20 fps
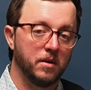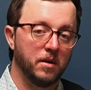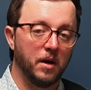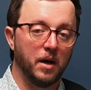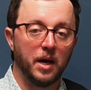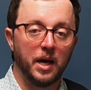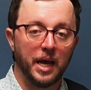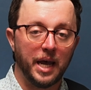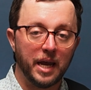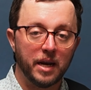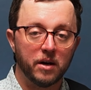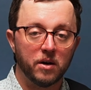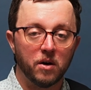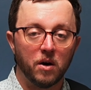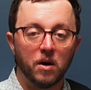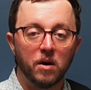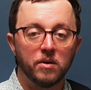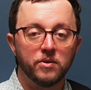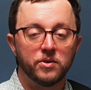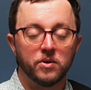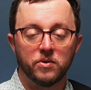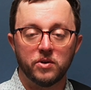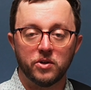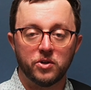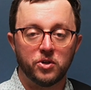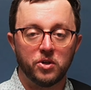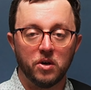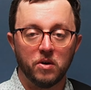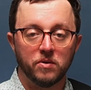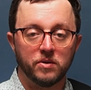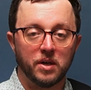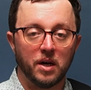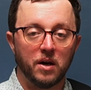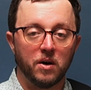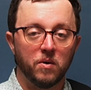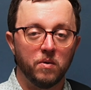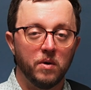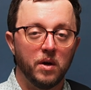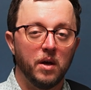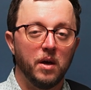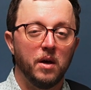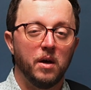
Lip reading: And it also just shows how